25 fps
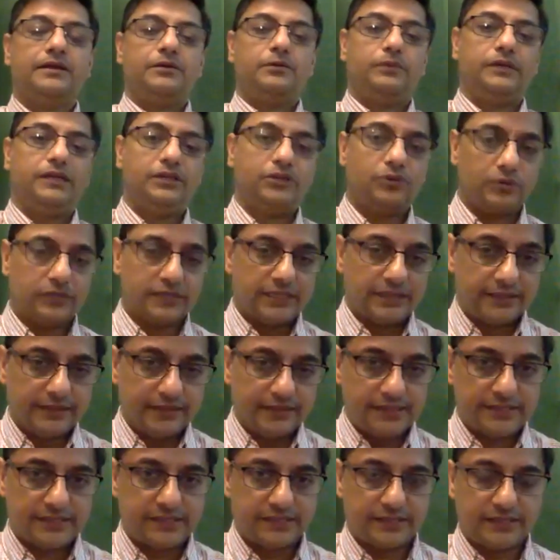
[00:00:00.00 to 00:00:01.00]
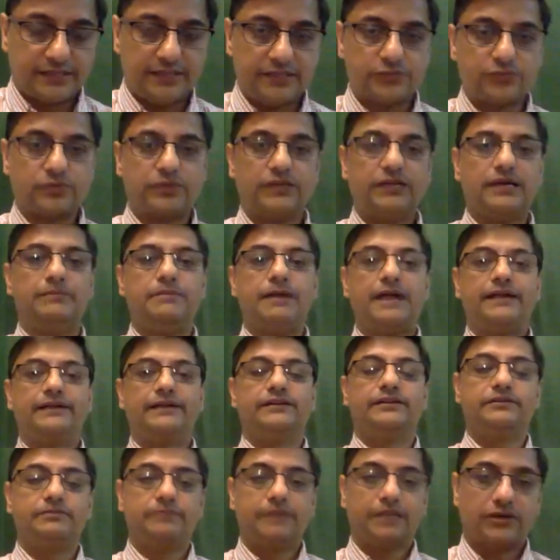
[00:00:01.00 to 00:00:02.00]
We know that these cities were
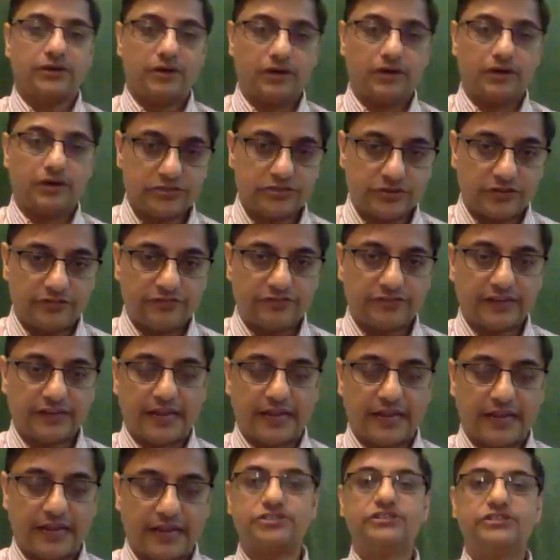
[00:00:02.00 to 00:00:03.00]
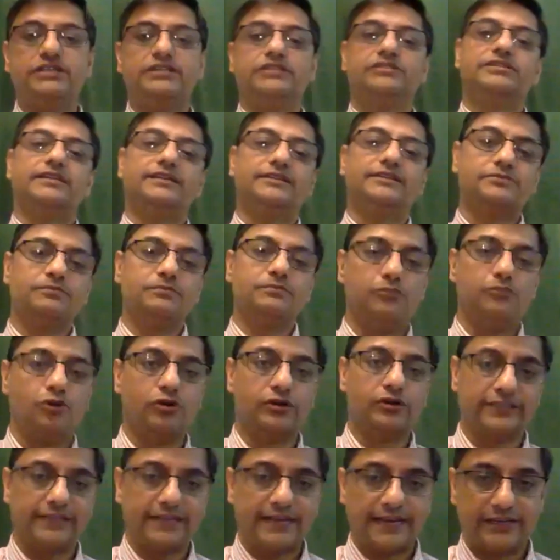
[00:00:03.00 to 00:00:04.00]
abandoned because of climate change. That is
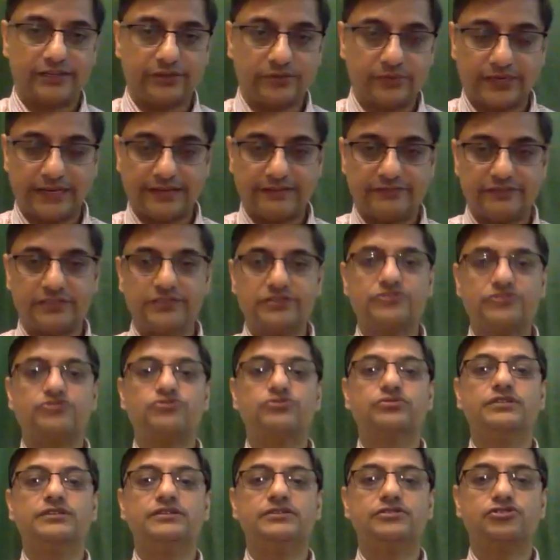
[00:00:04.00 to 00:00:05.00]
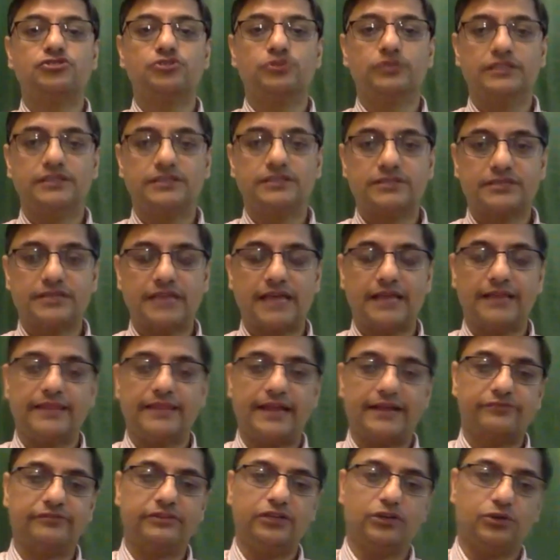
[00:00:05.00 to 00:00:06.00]
more than adequate evidence to this, show this. And
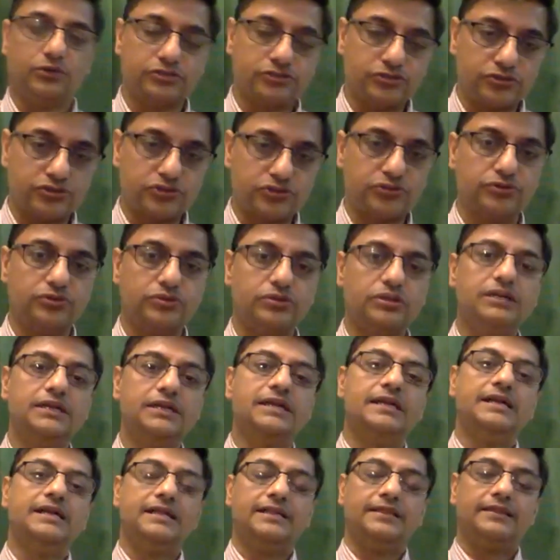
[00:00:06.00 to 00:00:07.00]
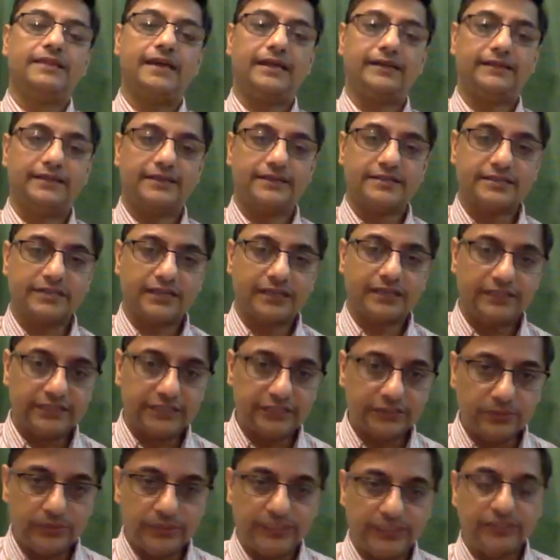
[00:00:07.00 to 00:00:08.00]
that we also show that there is
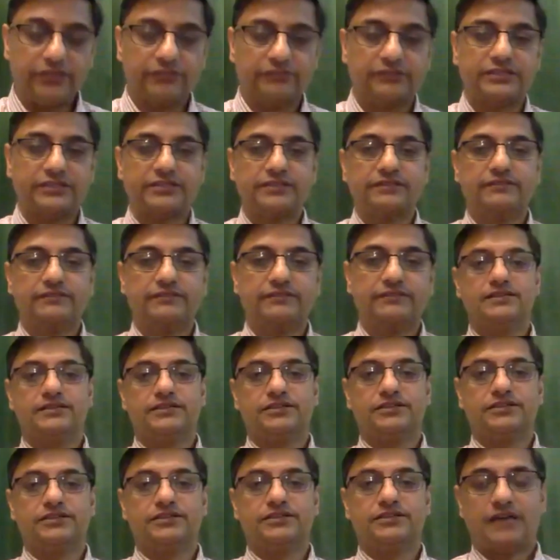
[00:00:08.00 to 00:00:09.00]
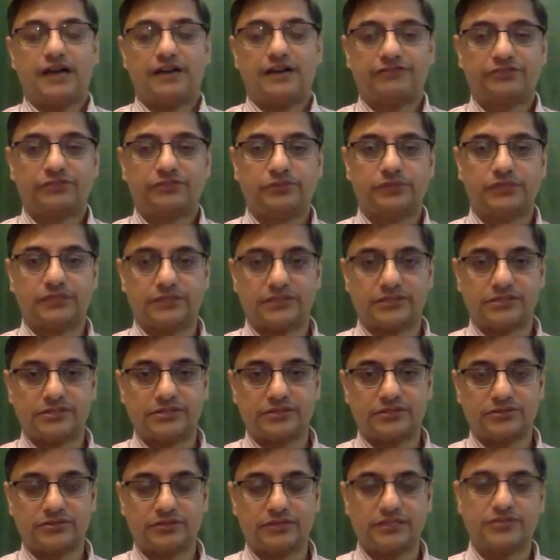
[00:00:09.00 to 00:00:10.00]
continuity of the civilization afterwards.
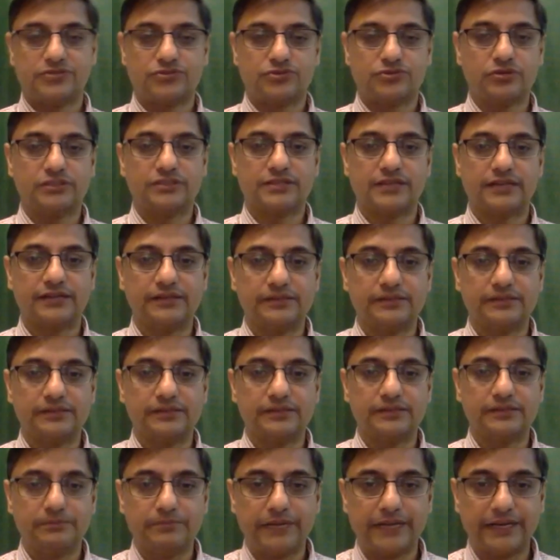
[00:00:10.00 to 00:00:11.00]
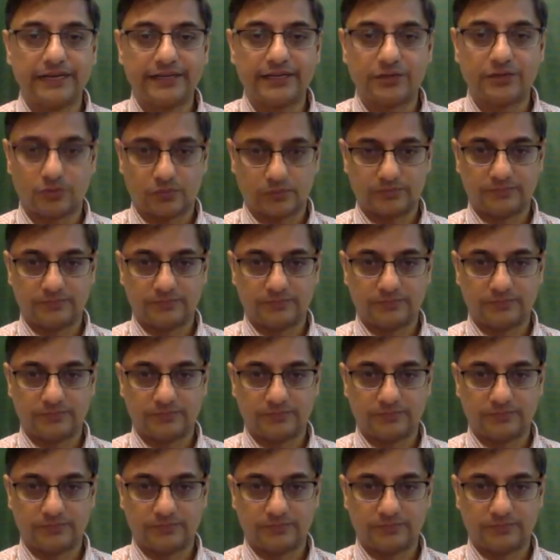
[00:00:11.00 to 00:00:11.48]
So there's no sudden breakdown.